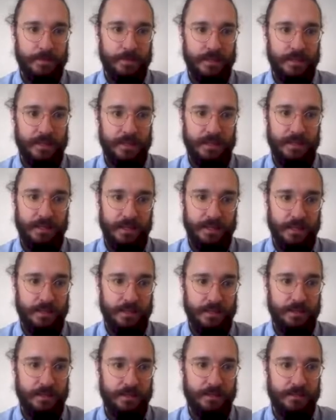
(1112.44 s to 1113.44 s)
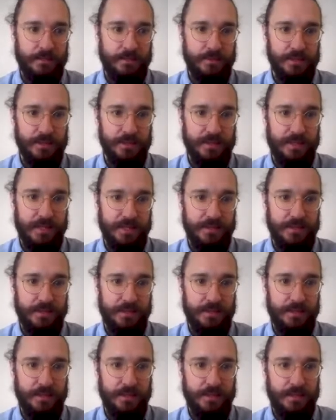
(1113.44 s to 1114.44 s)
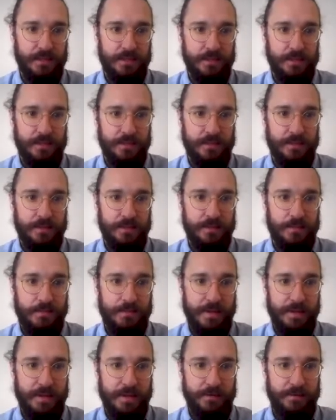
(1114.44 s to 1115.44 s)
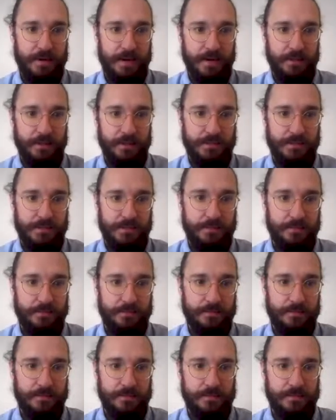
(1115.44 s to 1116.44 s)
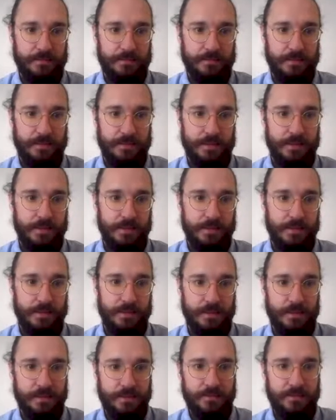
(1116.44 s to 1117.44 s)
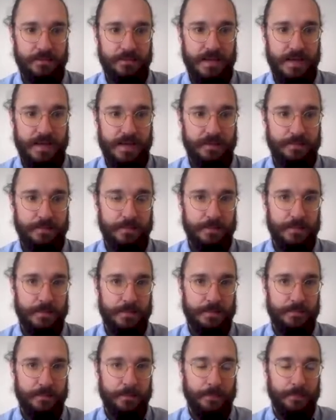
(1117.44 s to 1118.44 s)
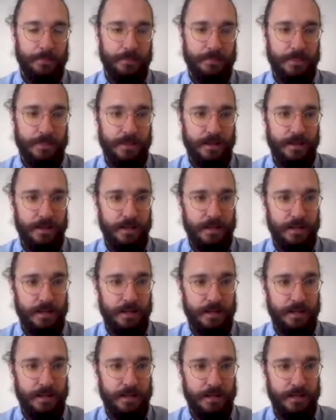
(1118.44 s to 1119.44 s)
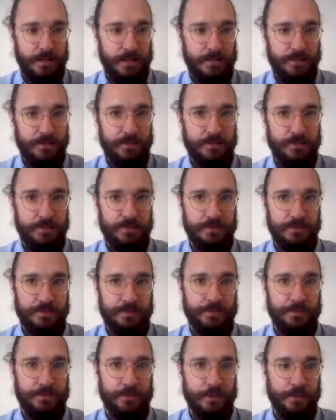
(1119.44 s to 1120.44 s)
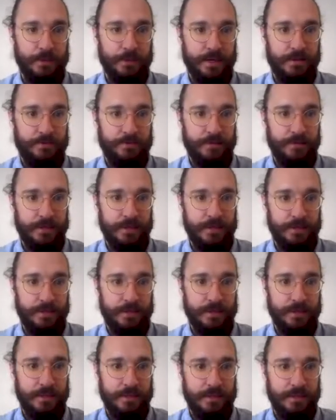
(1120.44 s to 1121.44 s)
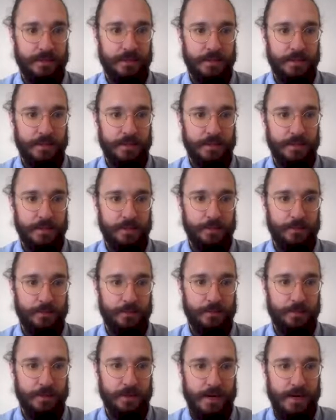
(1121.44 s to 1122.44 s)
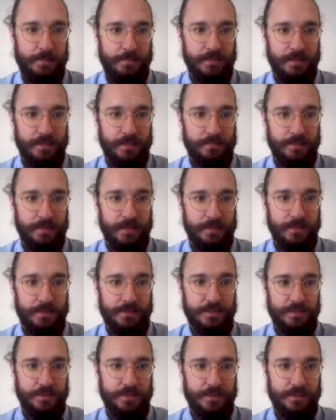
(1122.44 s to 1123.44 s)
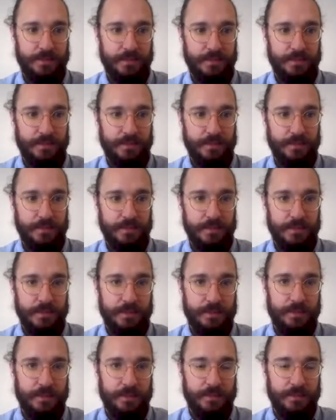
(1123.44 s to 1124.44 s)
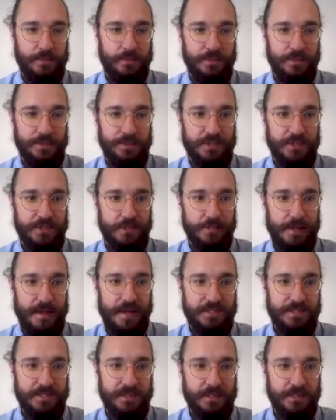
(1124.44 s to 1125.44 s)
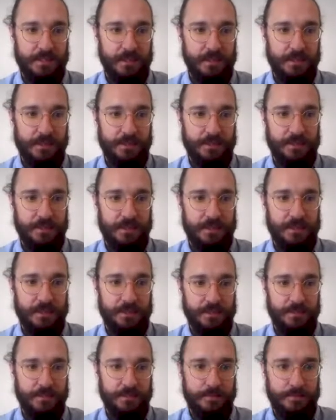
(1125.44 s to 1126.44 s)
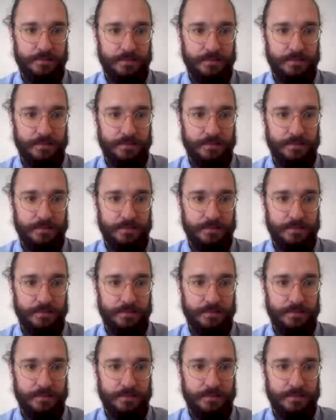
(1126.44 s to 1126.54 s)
And again, we look at the embedded records for that. And for every, for opt-in records, we're just going to pass that along to the handler.